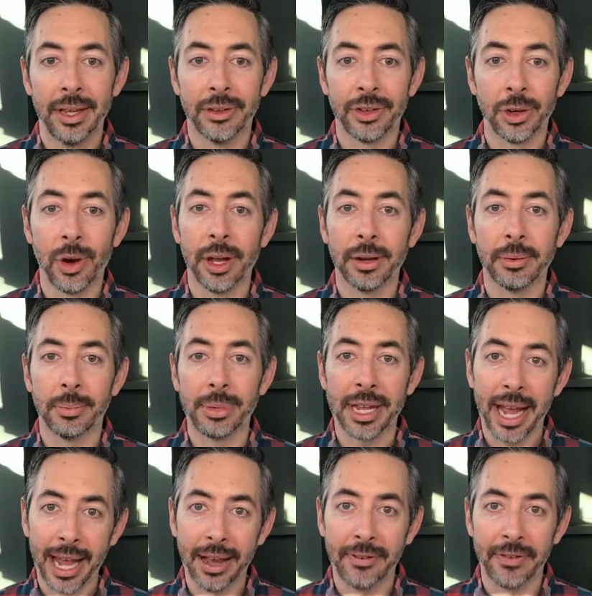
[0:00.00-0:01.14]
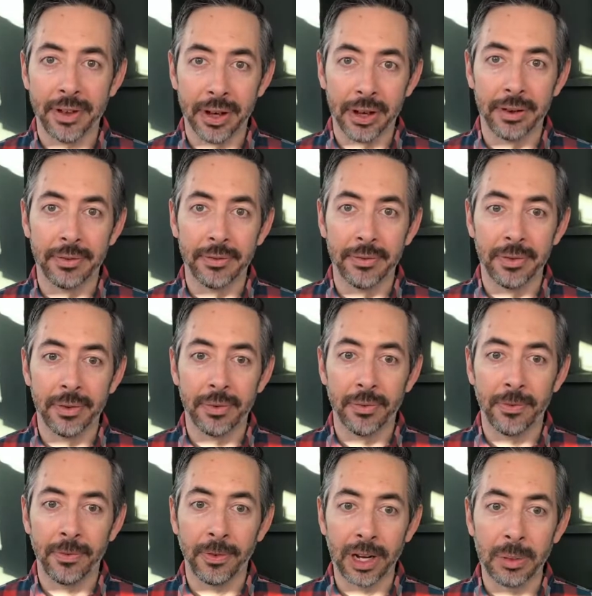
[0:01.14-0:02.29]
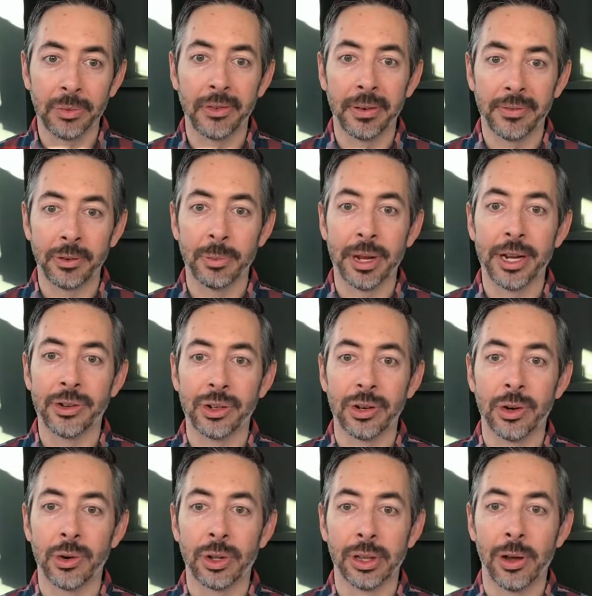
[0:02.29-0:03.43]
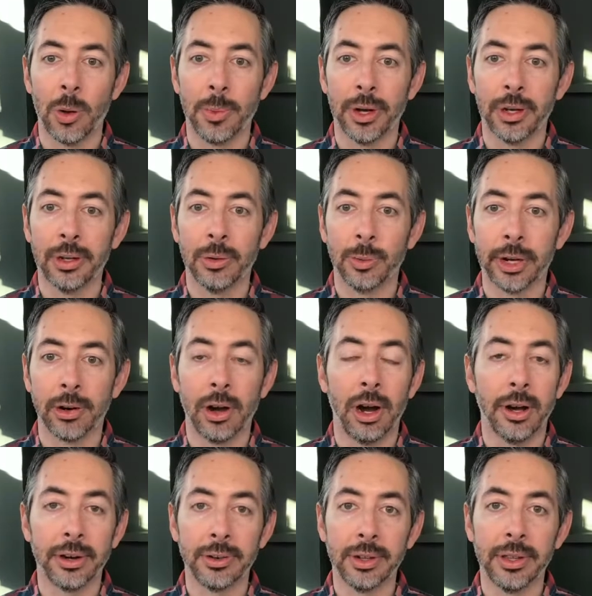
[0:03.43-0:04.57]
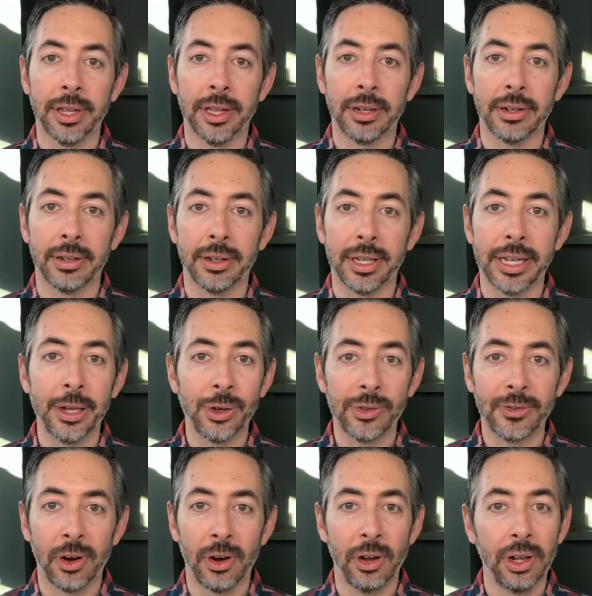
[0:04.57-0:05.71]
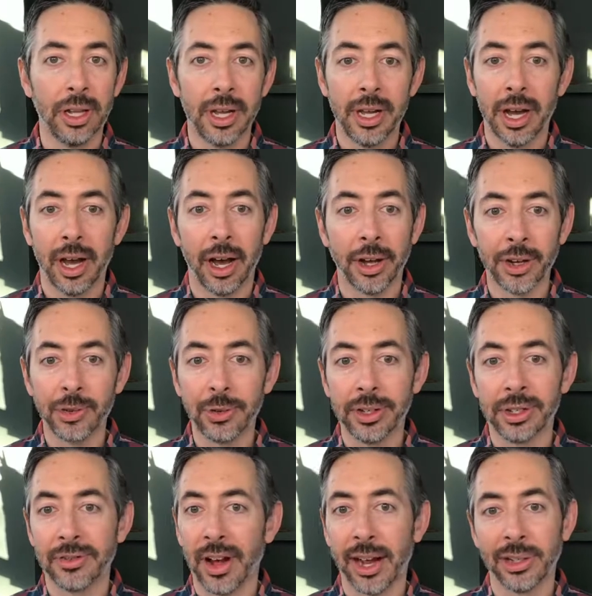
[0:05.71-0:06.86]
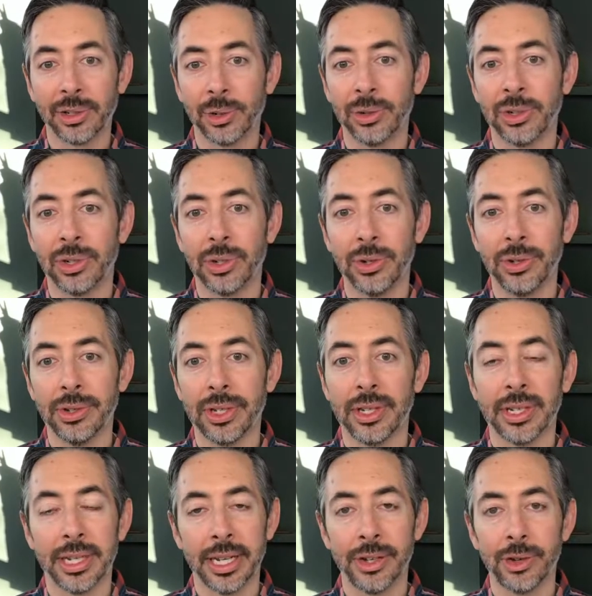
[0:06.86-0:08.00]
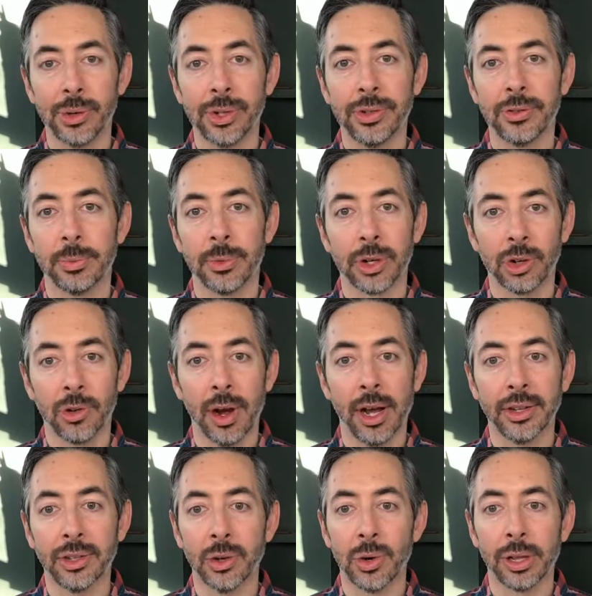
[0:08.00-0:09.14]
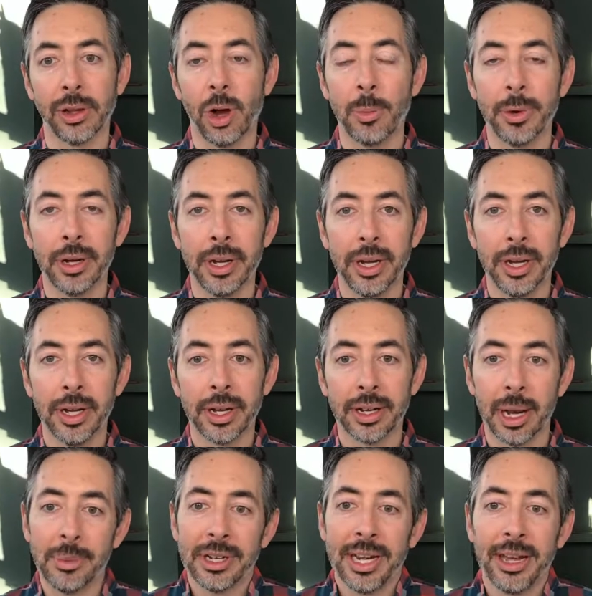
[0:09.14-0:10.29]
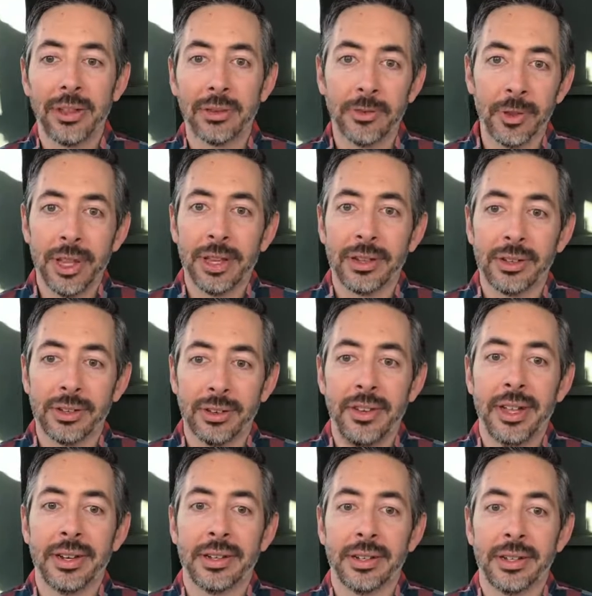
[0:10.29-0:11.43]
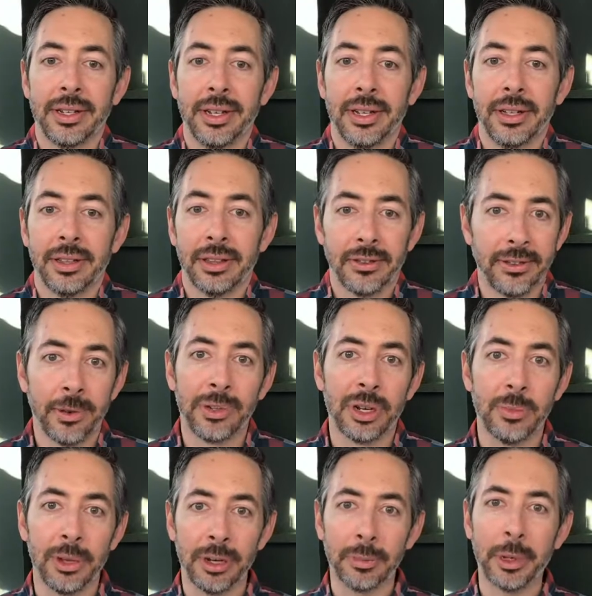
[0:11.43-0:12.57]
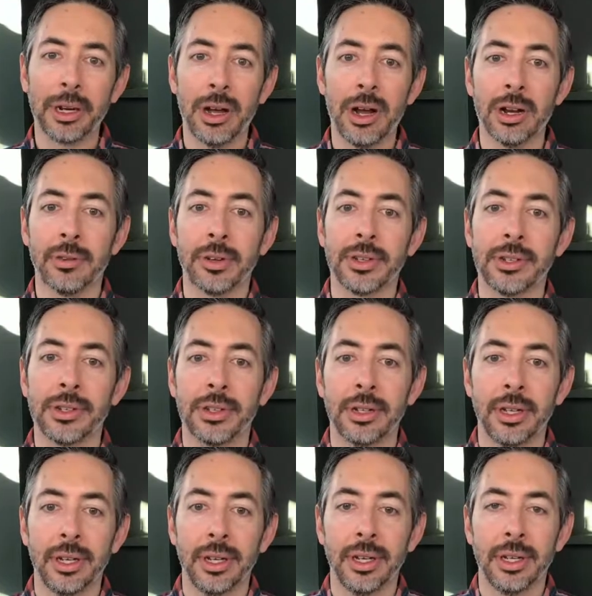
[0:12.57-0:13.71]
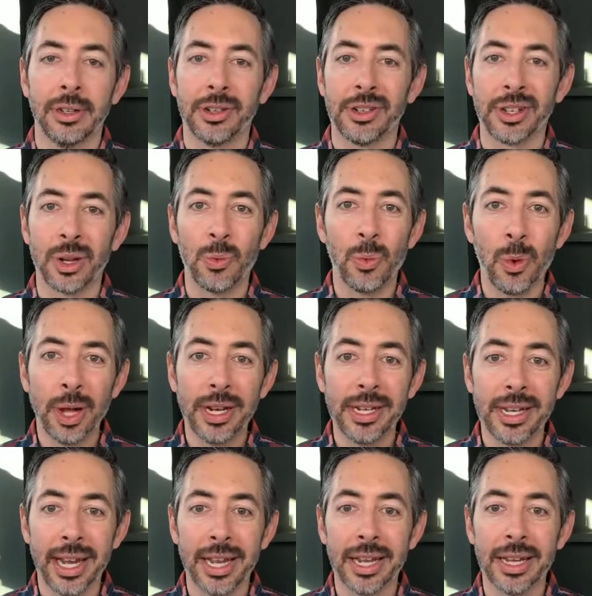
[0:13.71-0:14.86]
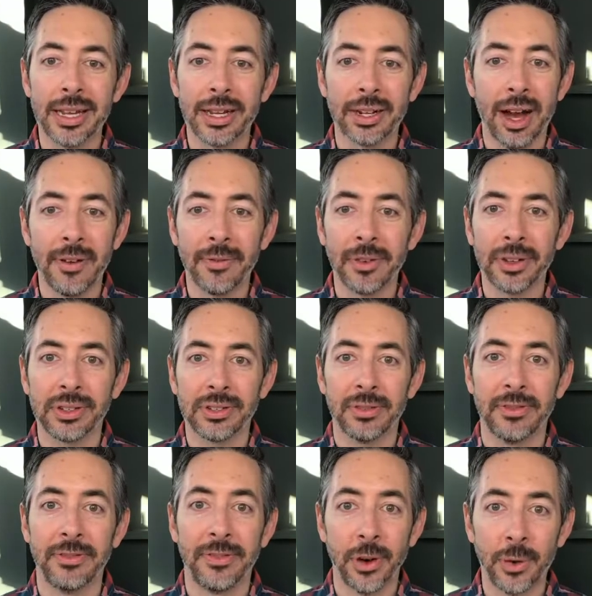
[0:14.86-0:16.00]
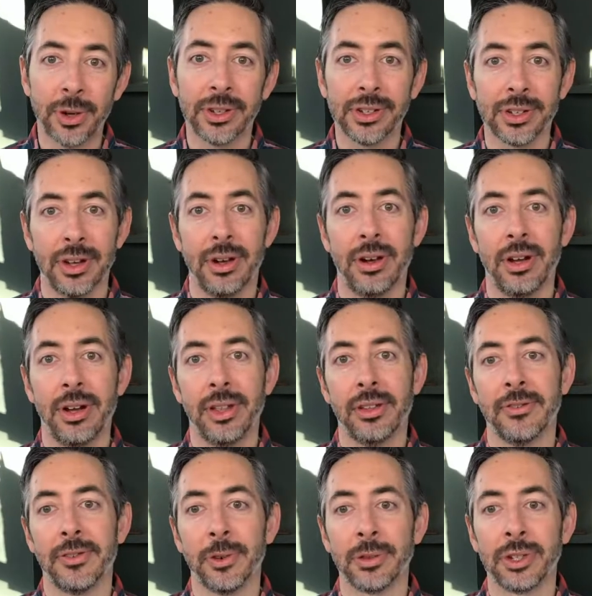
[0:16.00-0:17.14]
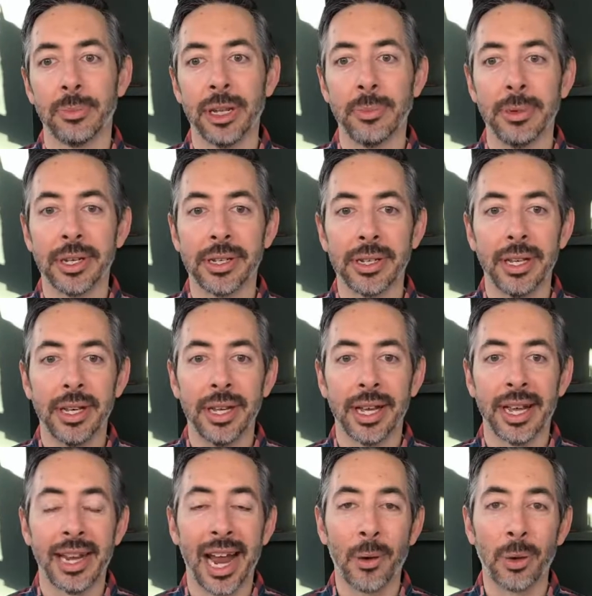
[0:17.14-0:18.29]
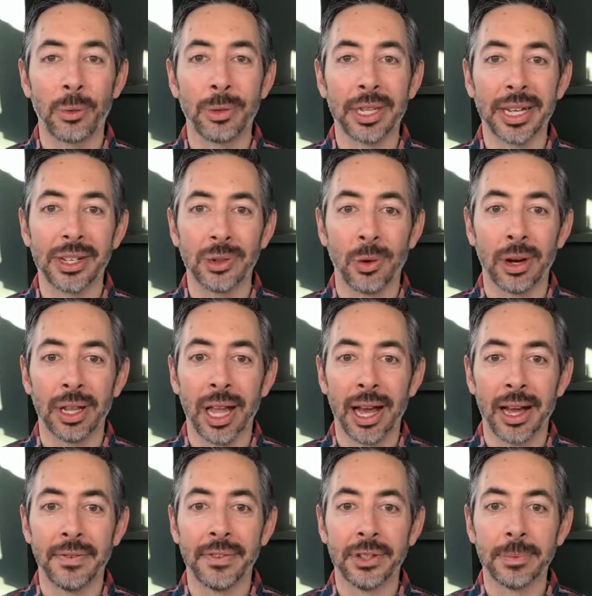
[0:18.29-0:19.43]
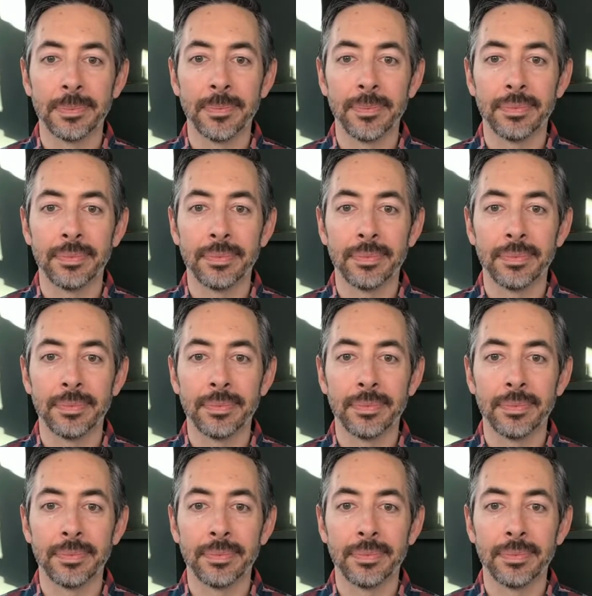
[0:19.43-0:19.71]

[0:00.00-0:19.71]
So on behalf of Freedom of Information Oklahoma, we are honored that each fall, hundreds of high school students and teachers from across Oklahoma come together for this event, the First Amendment Congress. This is a one-day conference focused on the First Amendment and how it relates to our lives.